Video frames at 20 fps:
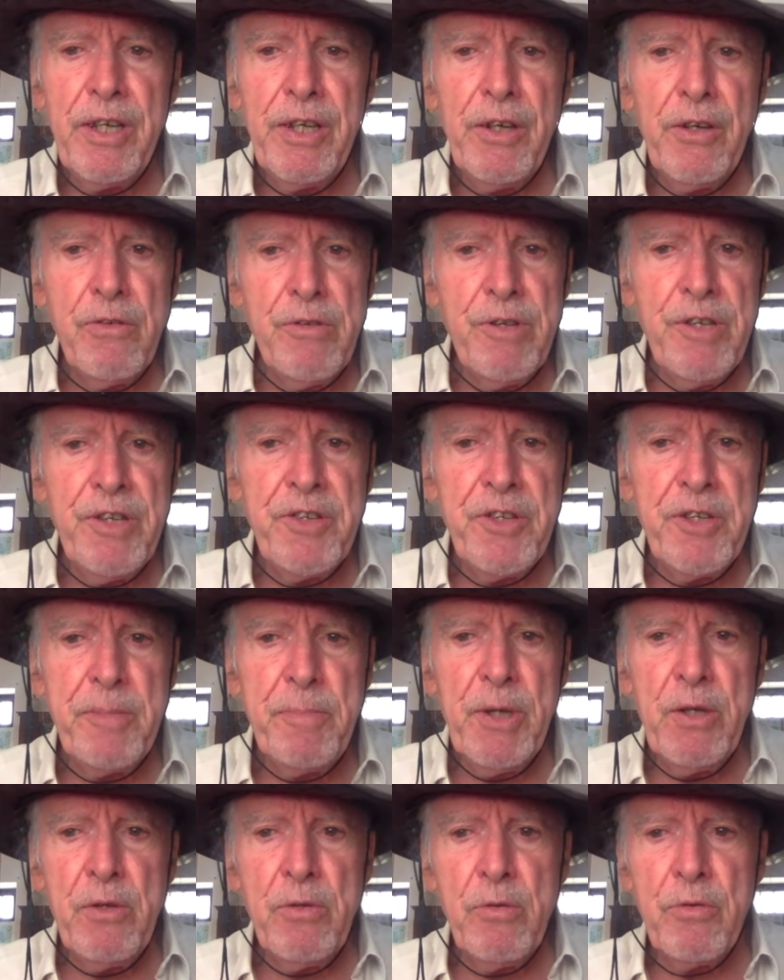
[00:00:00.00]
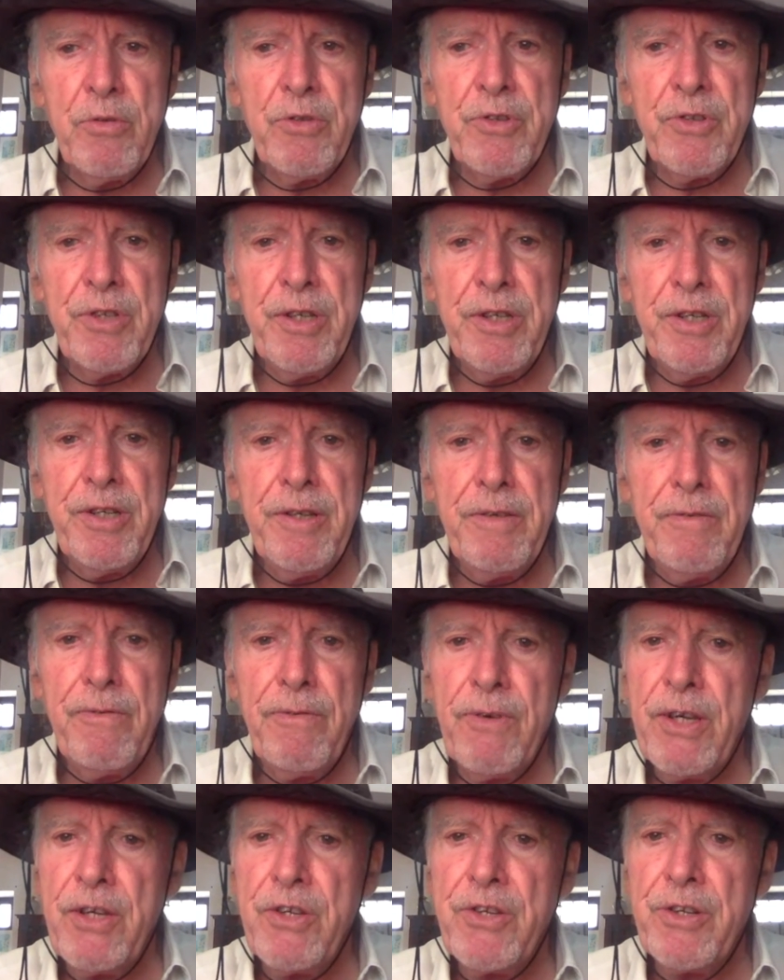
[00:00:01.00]
increases because in an
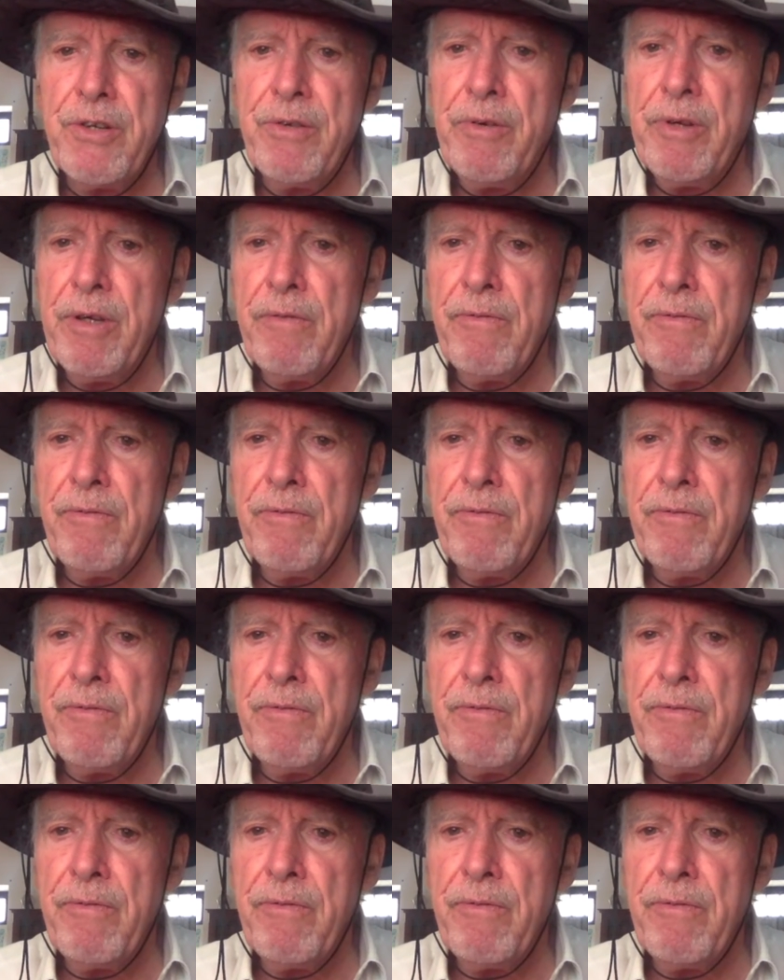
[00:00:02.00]
inflationary